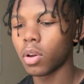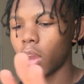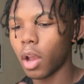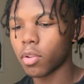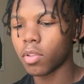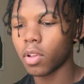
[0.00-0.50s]

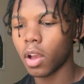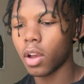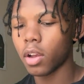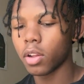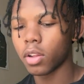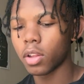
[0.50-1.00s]

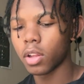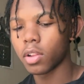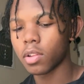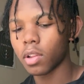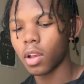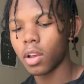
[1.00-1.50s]
outside,
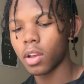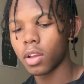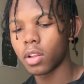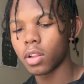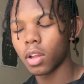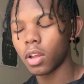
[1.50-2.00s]
inside,